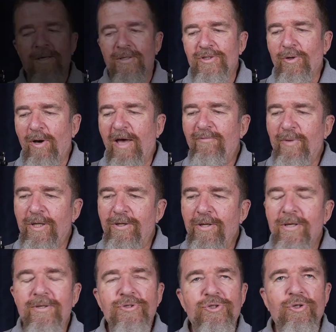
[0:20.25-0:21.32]
So I've been
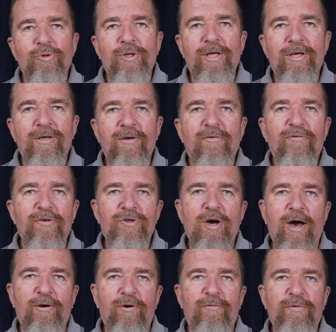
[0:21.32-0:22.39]
shooting
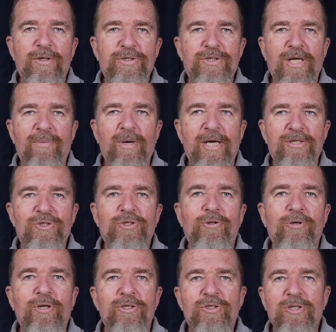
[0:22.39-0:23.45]
photography
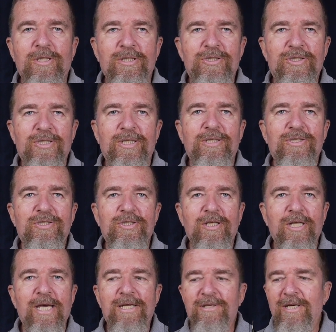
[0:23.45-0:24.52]
semi-seriously since the
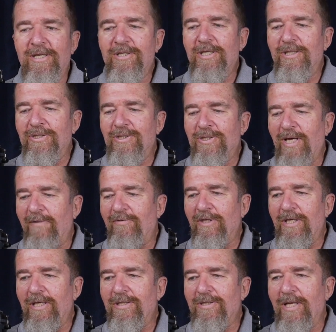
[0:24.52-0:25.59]
late
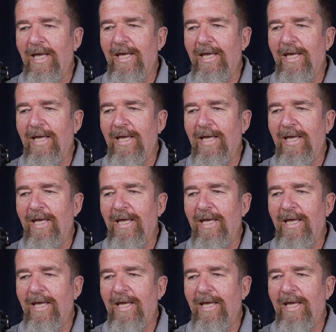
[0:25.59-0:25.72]
1970s.